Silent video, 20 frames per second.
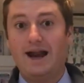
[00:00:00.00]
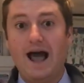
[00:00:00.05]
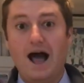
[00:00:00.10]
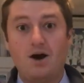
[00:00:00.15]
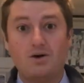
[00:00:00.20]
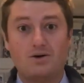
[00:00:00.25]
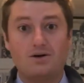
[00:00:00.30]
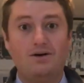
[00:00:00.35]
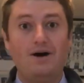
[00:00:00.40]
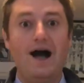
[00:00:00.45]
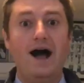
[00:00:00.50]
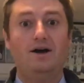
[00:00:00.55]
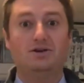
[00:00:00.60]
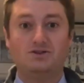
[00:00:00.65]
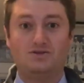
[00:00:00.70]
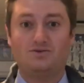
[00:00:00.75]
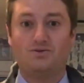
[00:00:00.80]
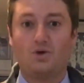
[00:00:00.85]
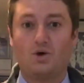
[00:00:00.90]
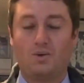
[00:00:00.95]
how
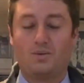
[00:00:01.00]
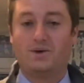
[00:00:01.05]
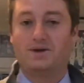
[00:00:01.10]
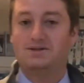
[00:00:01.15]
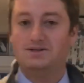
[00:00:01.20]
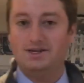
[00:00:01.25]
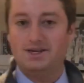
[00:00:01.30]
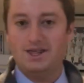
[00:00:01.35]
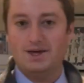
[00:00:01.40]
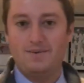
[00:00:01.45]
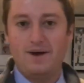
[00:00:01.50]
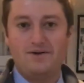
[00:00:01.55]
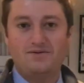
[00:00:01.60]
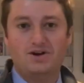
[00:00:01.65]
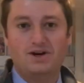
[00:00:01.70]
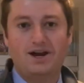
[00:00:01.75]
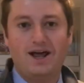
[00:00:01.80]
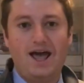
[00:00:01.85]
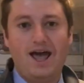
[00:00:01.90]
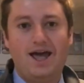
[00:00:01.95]
clouds form. We see them
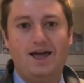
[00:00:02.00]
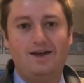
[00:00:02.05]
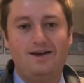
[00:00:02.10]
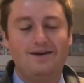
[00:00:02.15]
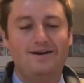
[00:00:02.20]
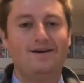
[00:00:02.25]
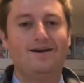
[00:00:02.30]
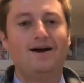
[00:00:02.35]
every day.